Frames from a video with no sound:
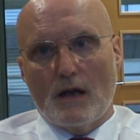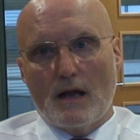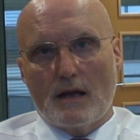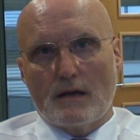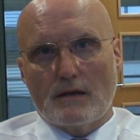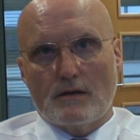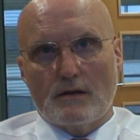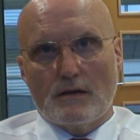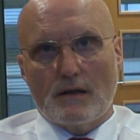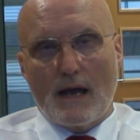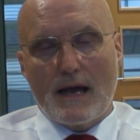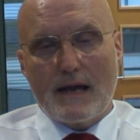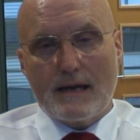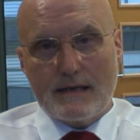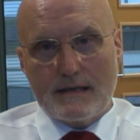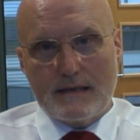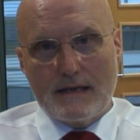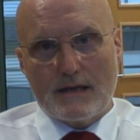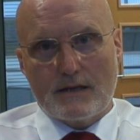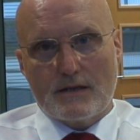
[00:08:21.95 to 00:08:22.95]
and
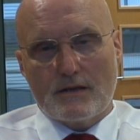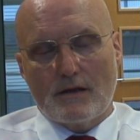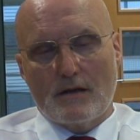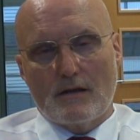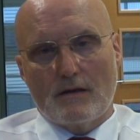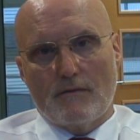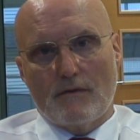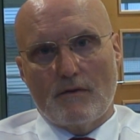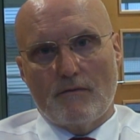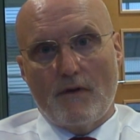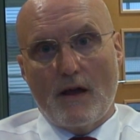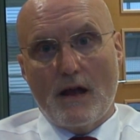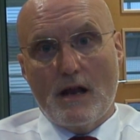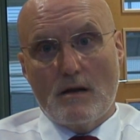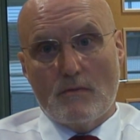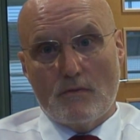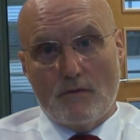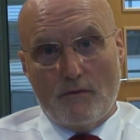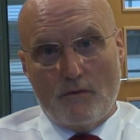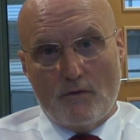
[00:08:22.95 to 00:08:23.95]
access
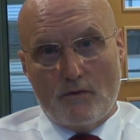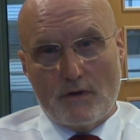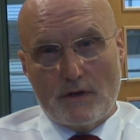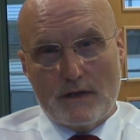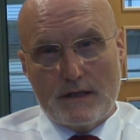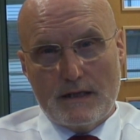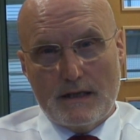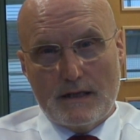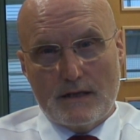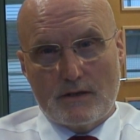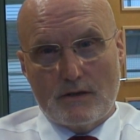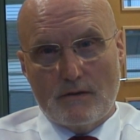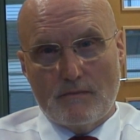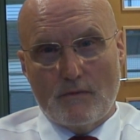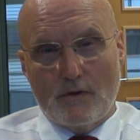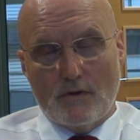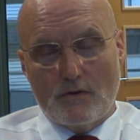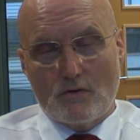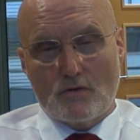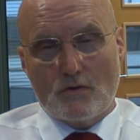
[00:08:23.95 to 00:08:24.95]
available for the
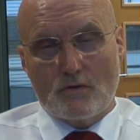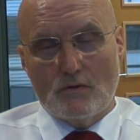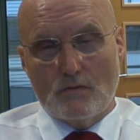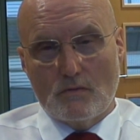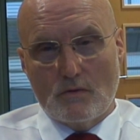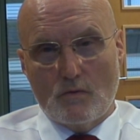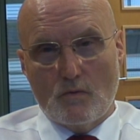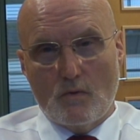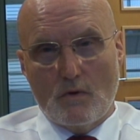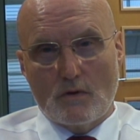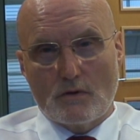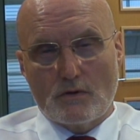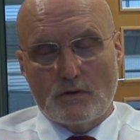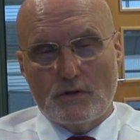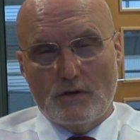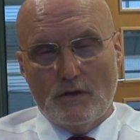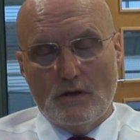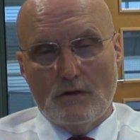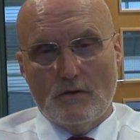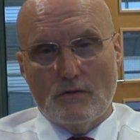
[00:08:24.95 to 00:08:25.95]
system that the school would want
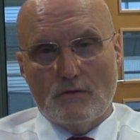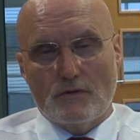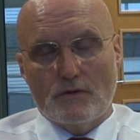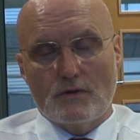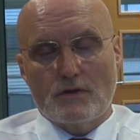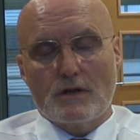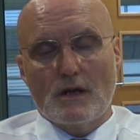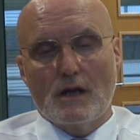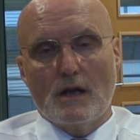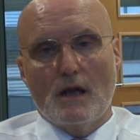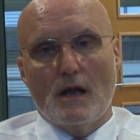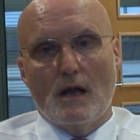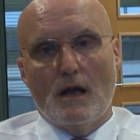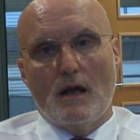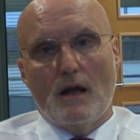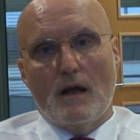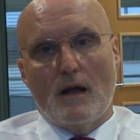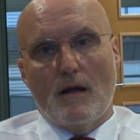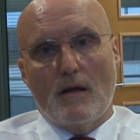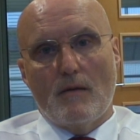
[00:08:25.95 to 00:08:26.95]
to use,
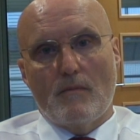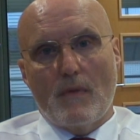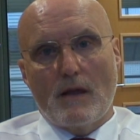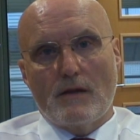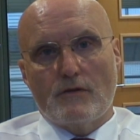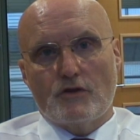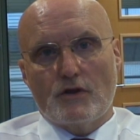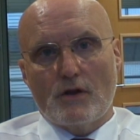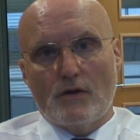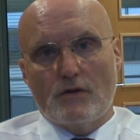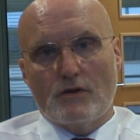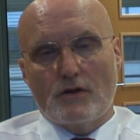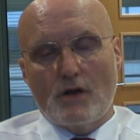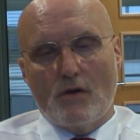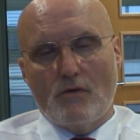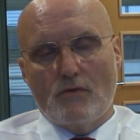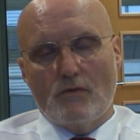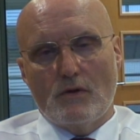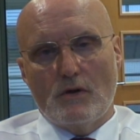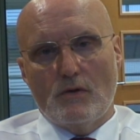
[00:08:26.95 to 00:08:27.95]
and so that
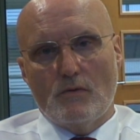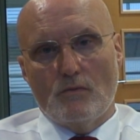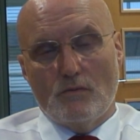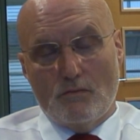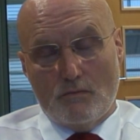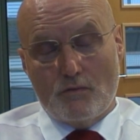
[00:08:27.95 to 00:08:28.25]
the